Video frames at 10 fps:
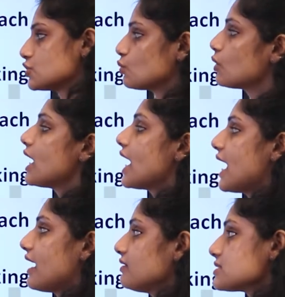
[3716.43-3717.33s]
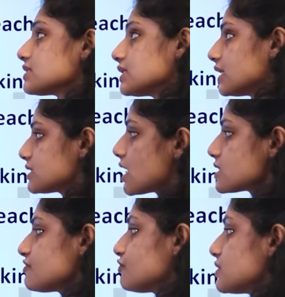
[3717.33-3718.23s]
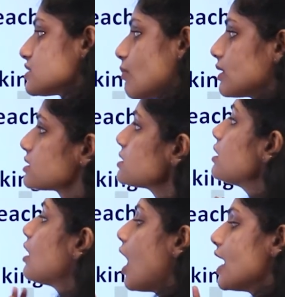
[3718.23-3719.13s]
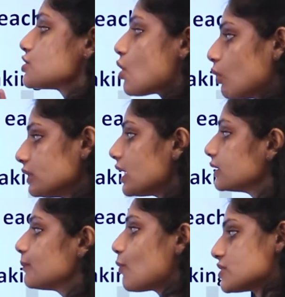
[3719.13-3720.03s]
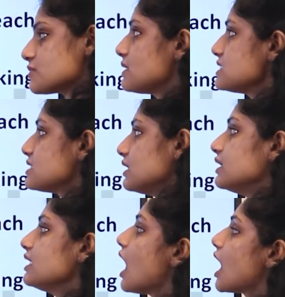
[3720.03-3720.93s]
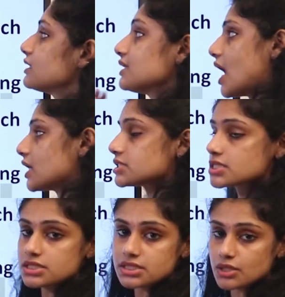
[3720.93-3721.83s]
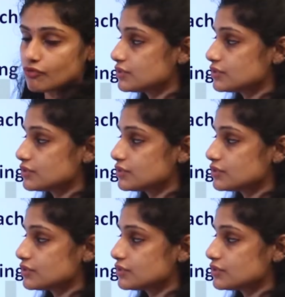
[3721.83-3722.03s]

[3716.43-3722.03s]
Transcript: So A is the correct answer for this question, and all the other points B, C, D are the characteristics of